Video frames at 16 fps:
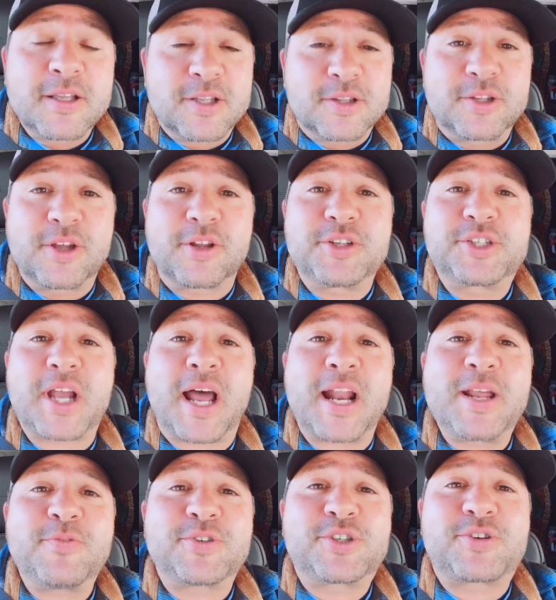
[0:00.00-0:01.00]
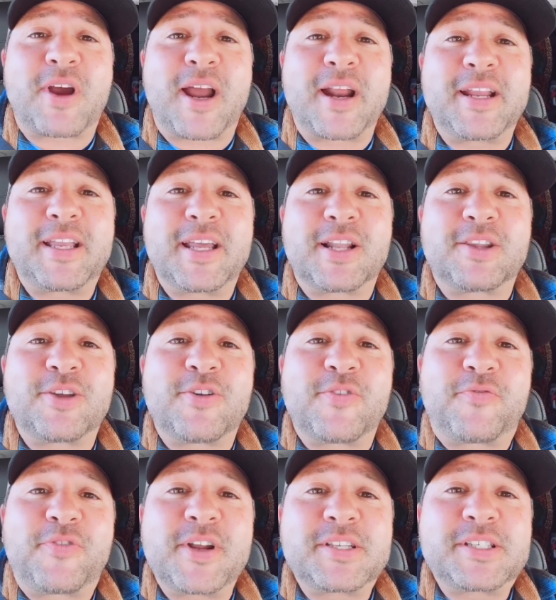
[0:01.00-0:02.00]
little Johnny was trying to get a little
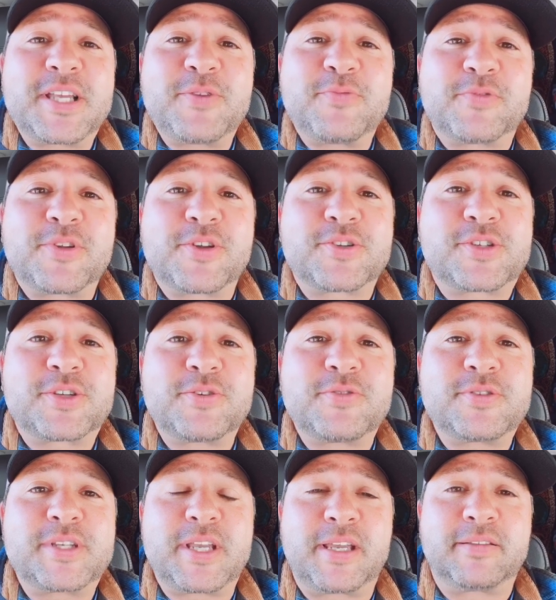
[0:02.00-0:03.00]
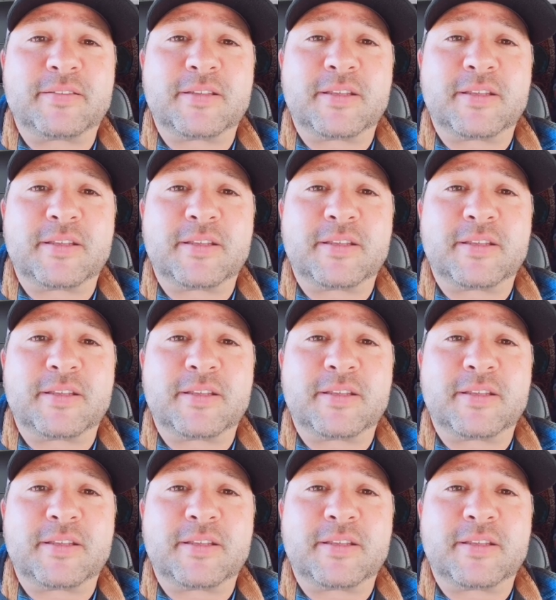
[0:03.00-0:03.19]
frisky with little Susie.